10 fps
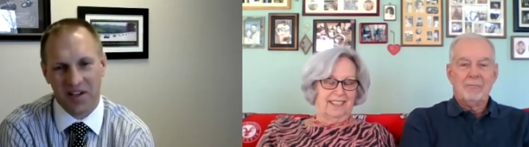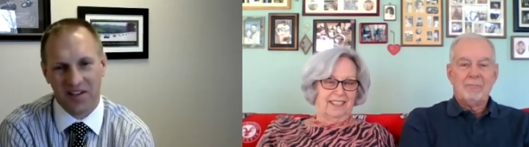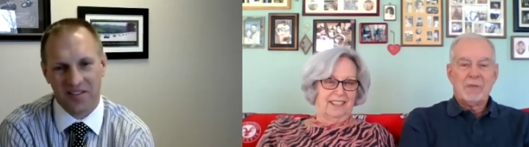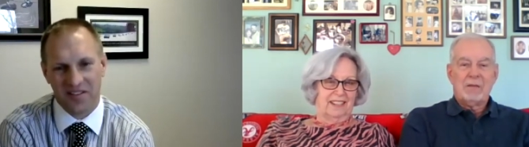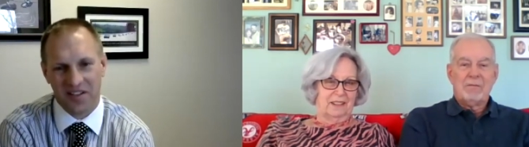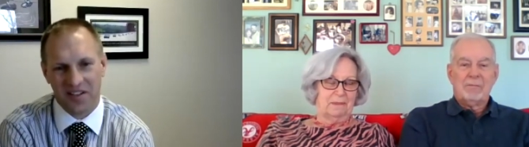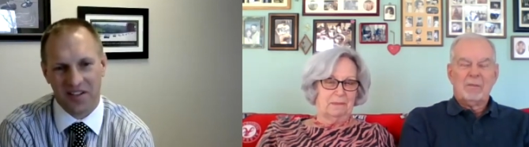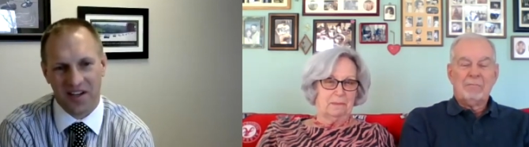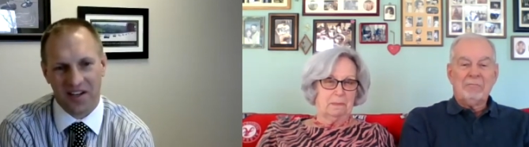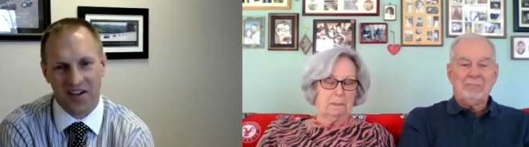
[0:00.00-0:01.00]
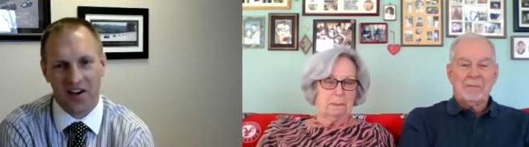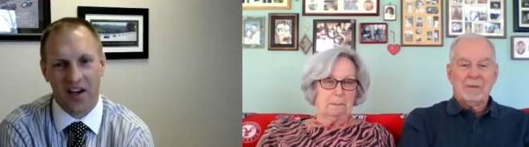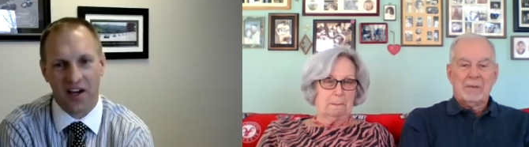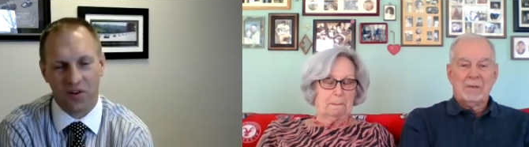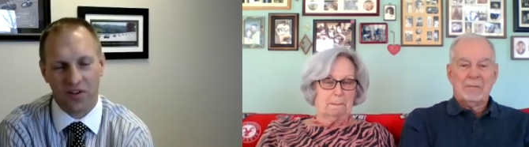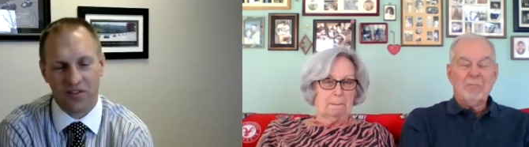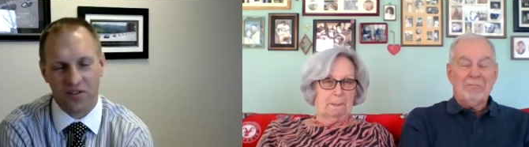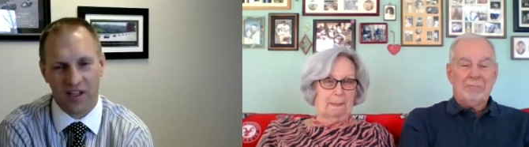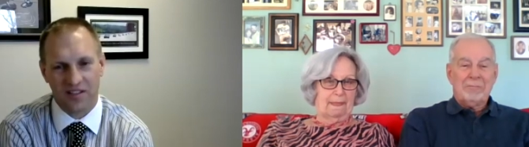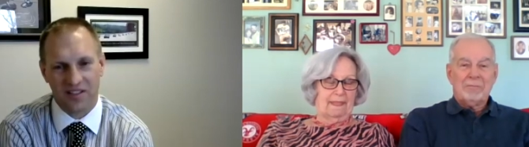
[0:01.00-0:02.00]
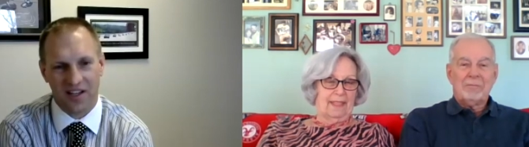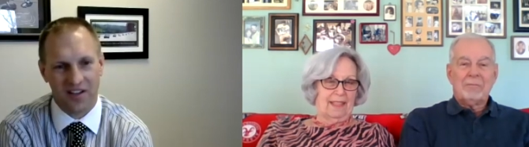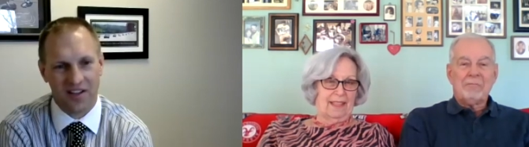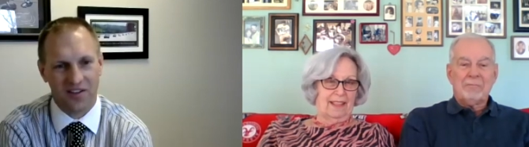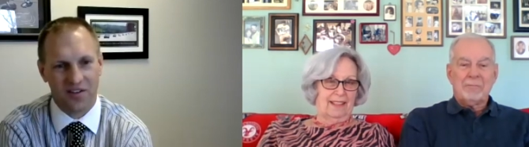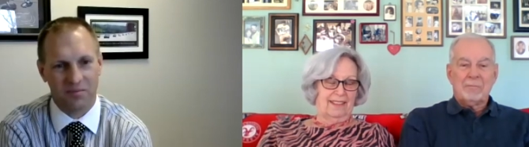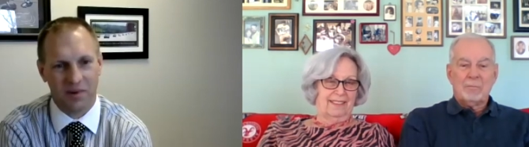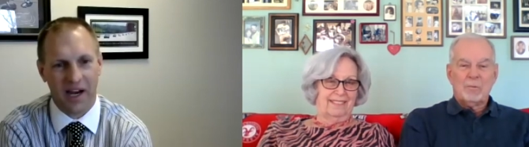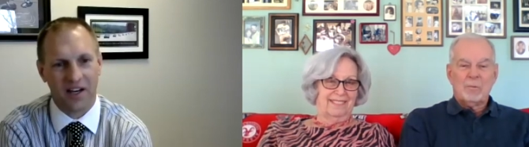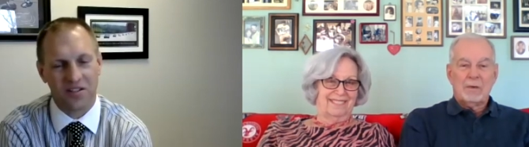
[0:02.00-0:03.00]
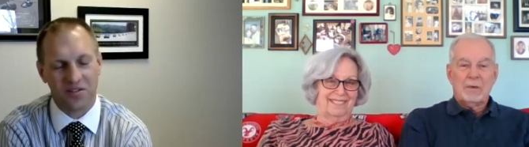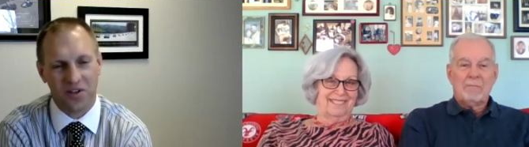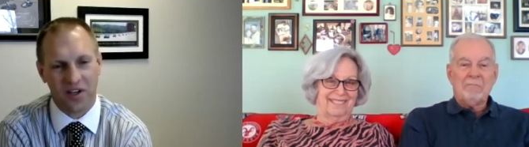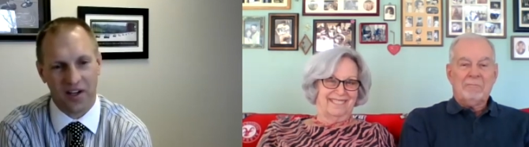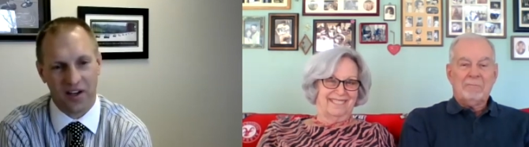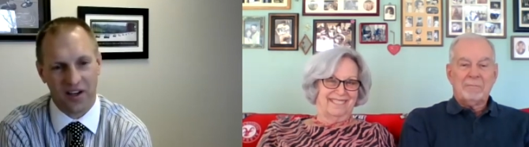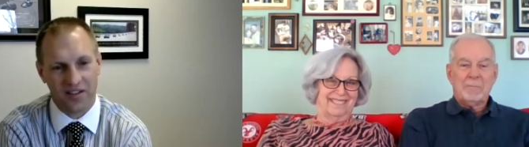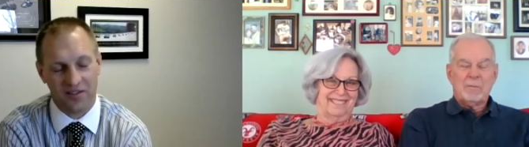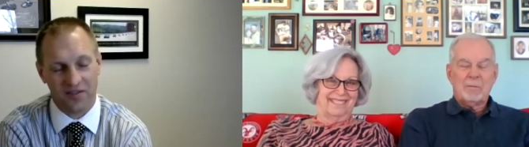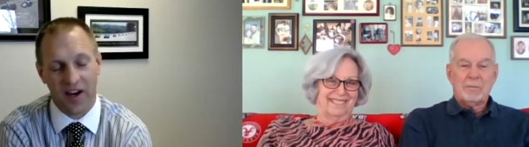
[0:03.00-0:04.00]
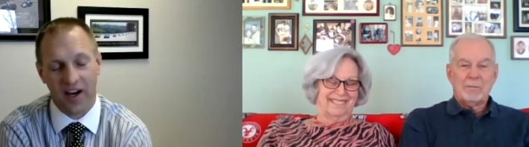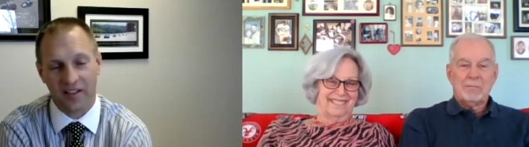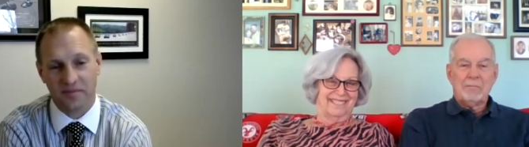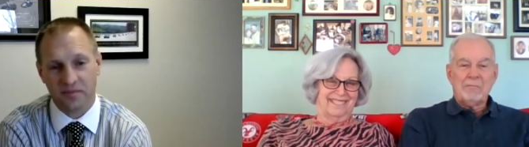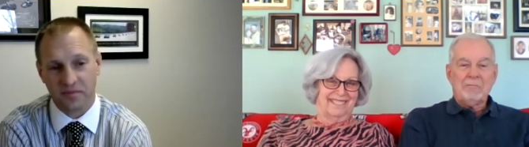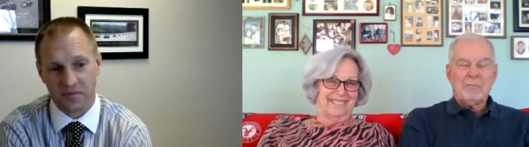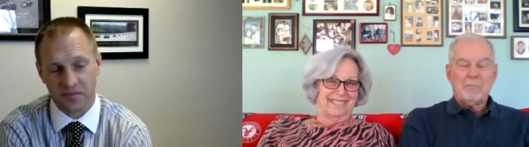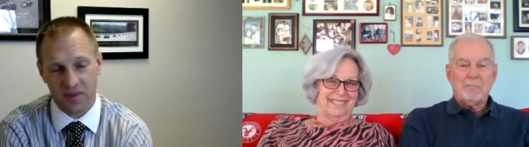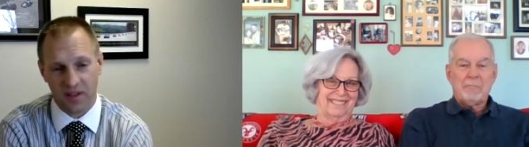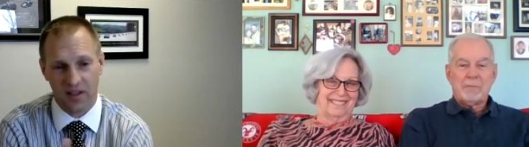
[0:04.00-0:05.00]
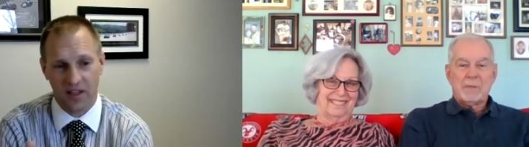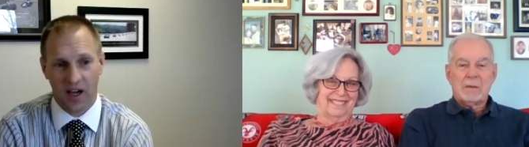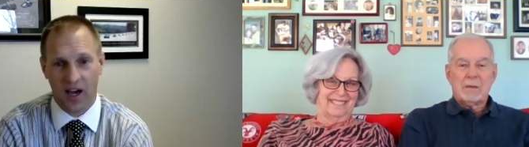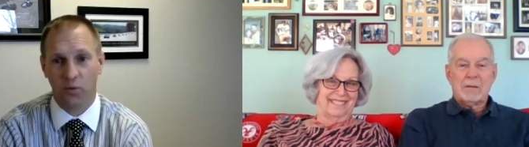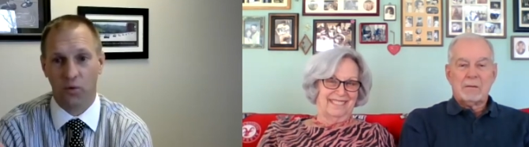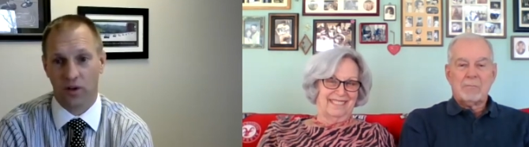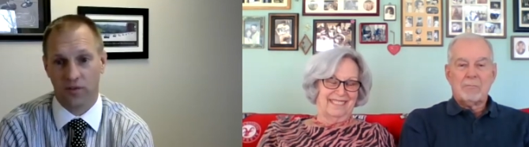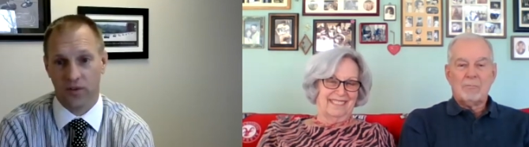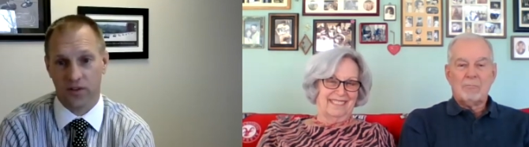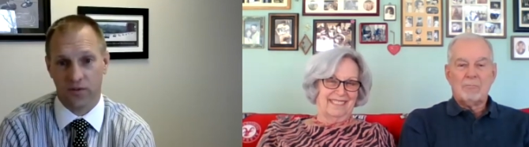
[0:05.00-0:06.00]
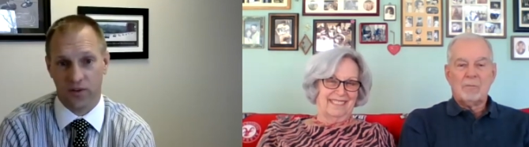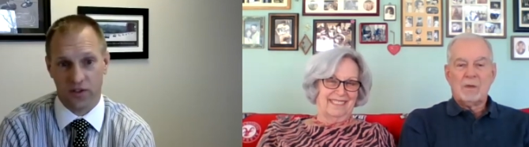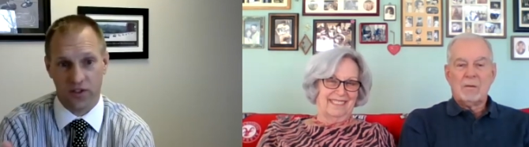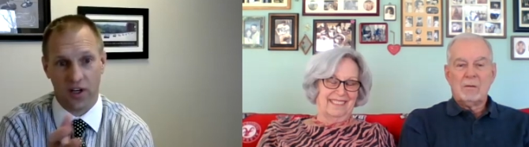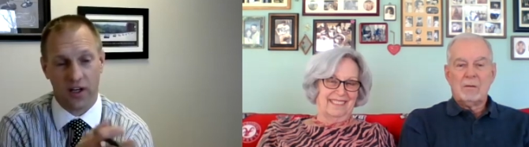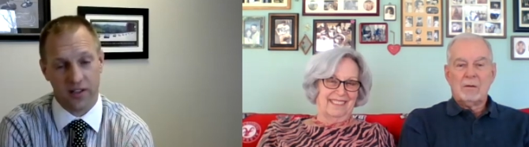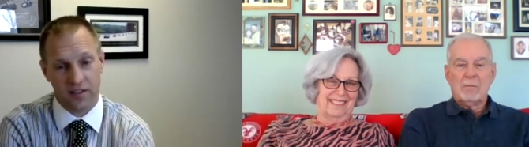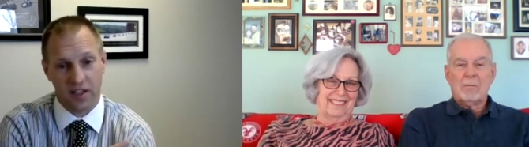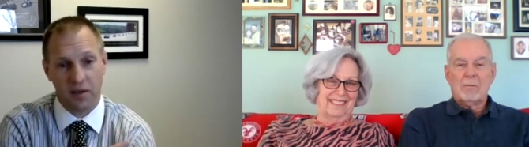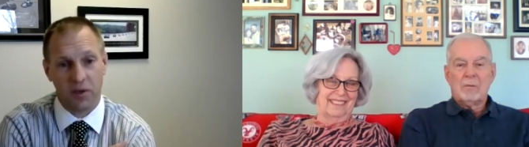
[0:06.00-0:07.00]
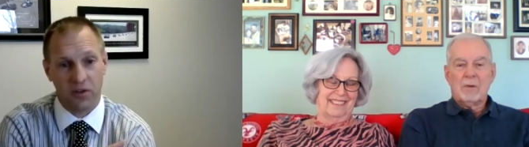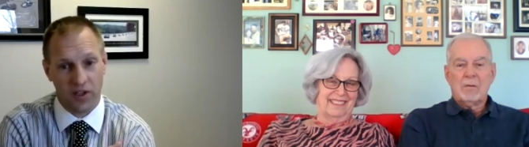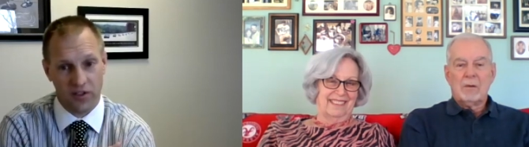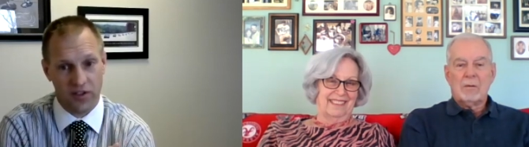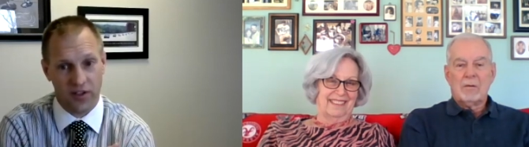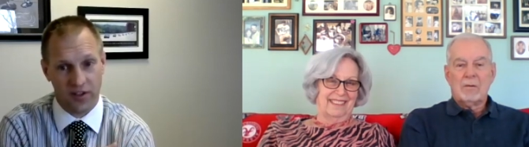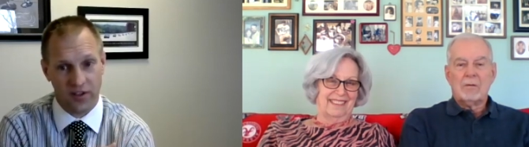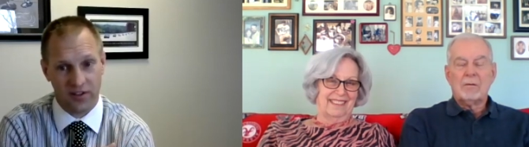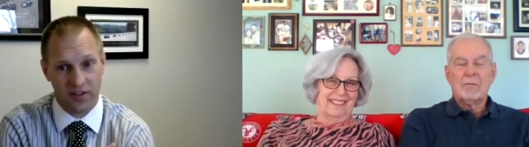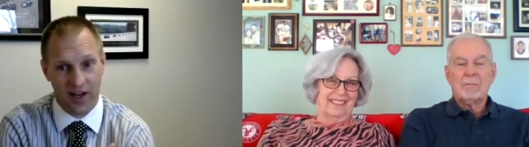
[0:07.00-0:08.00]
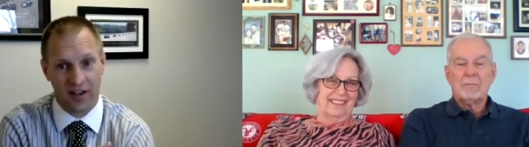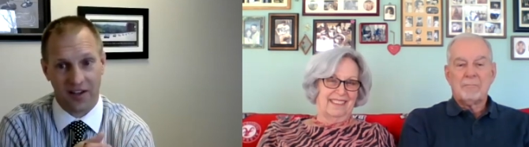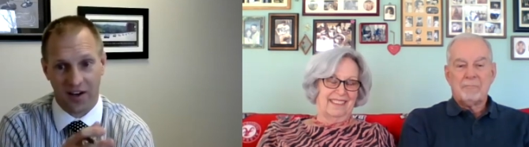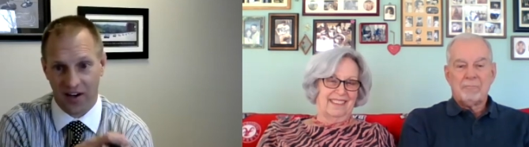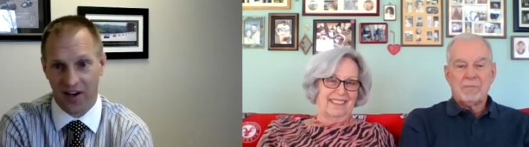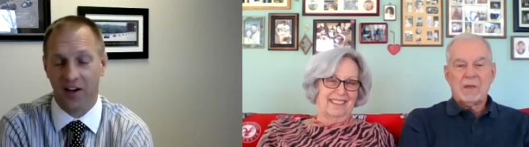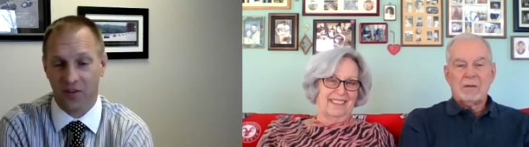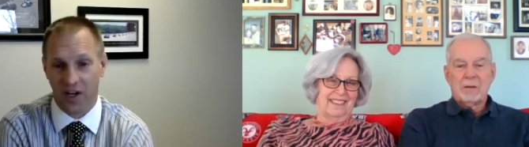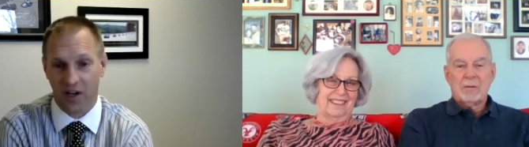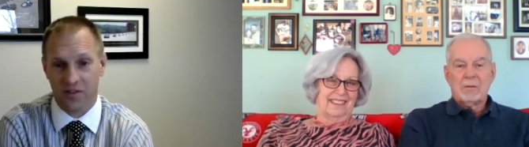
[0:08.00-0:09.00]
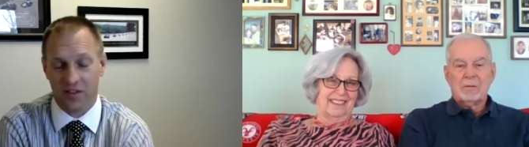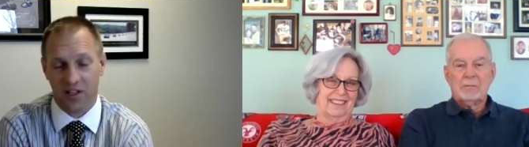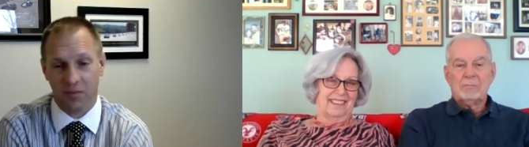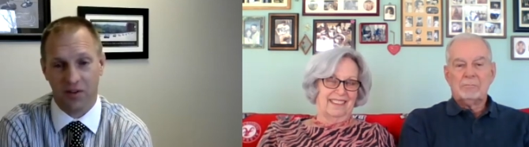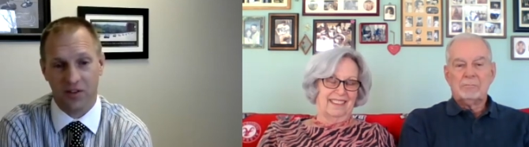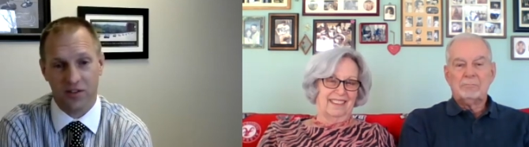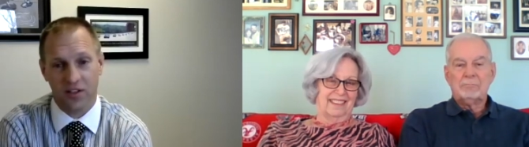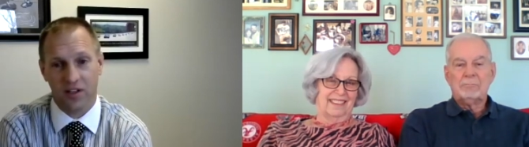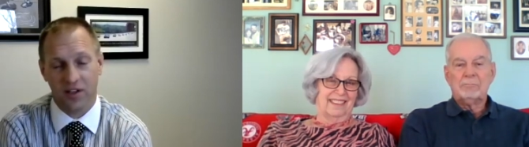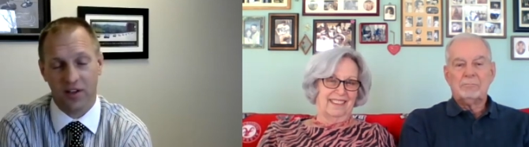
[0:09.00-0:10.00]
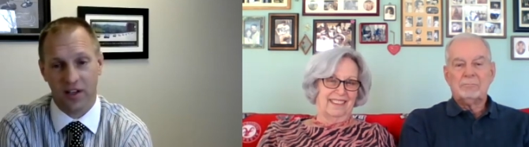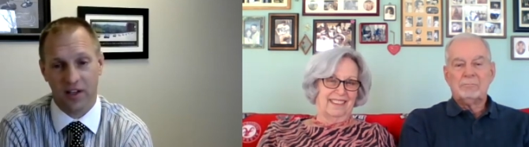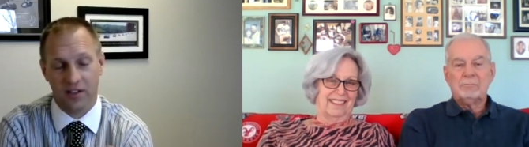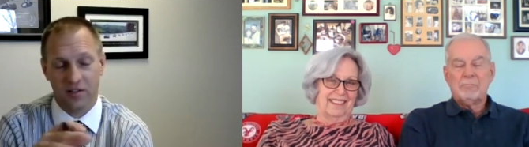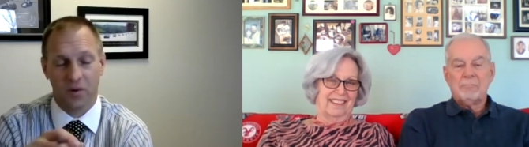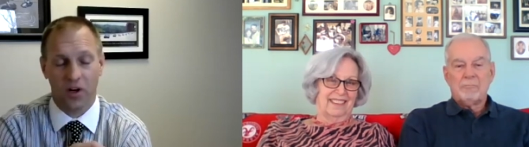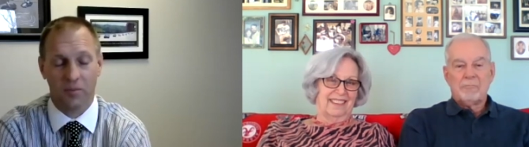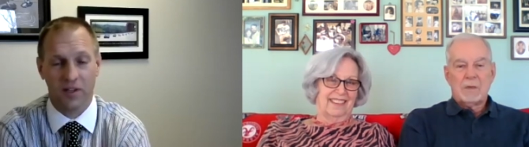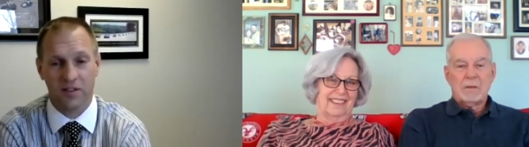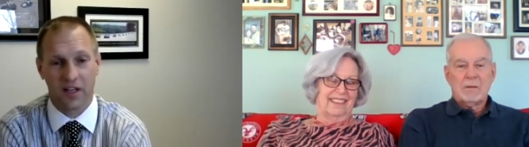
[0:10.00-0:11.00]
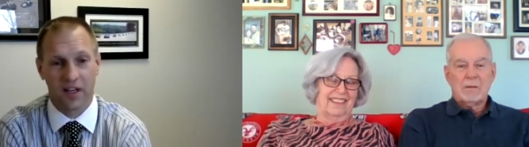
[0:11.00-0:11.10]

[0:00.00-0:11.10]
Speaker 1: at uh, at ConAgra, so that's kind of the other backstory, I guess. In fact, I worked for, for Chuck as a chemical engineer at ConAgra. I was the chemical engineer in, in his department,